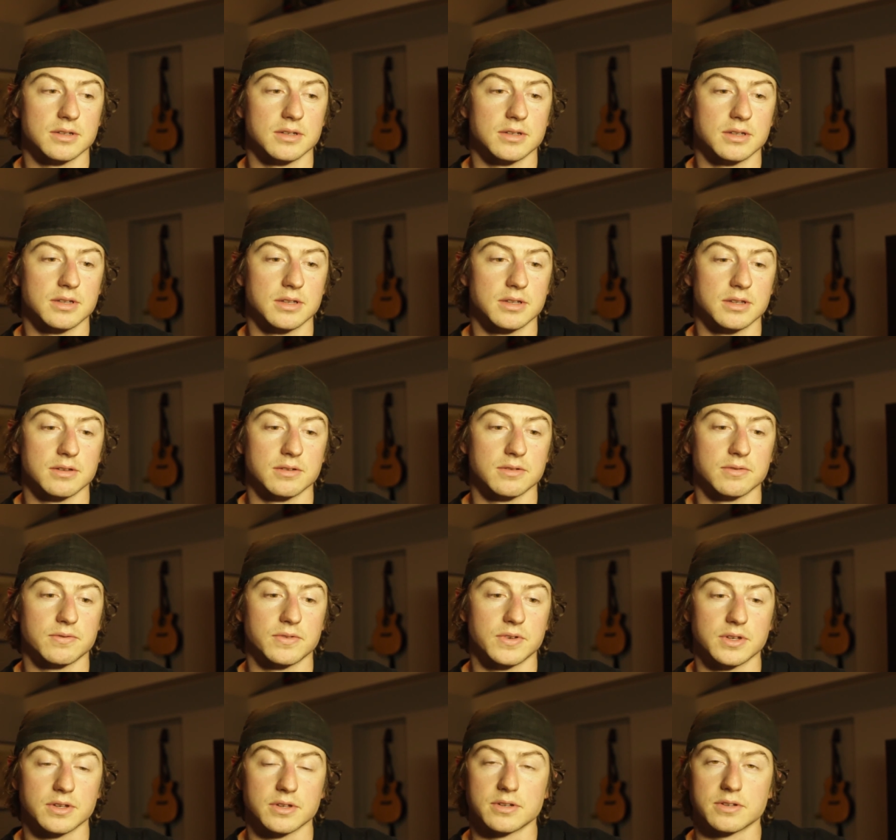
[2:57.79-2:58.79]
in the
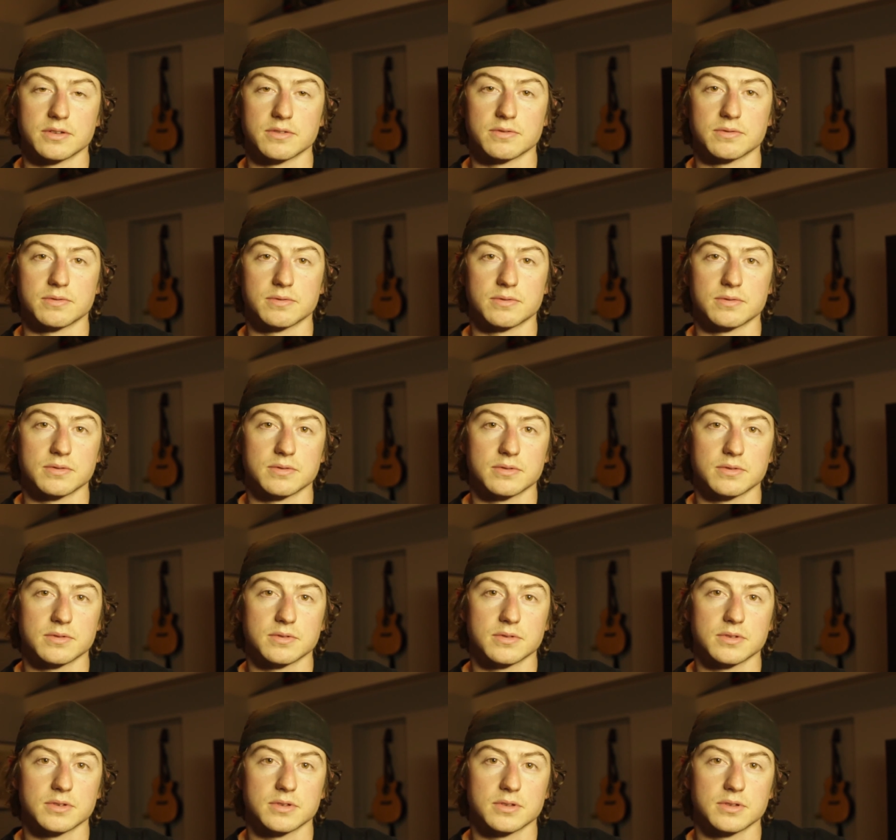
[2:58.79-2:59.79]
field of
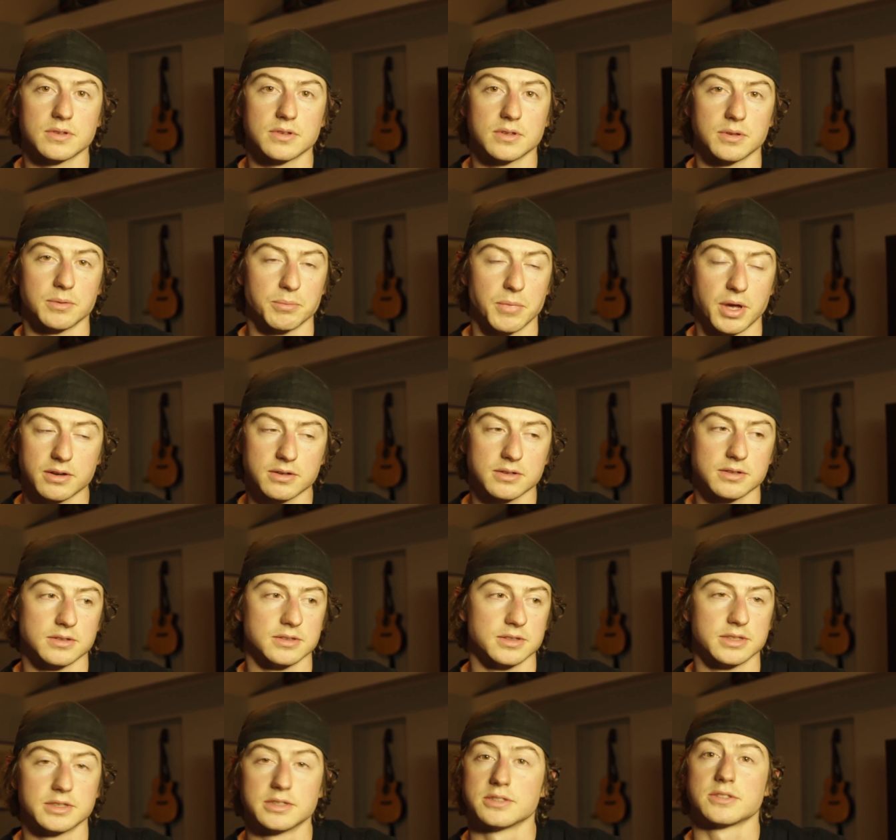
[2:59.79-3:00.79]
the
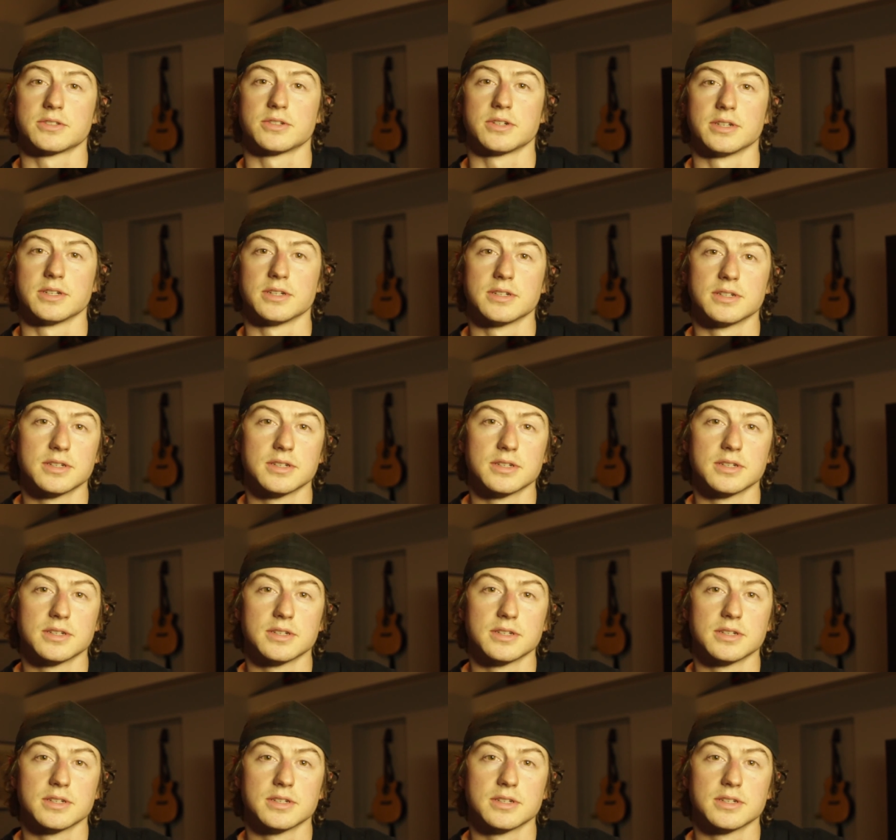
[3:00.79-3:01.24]
medical industry.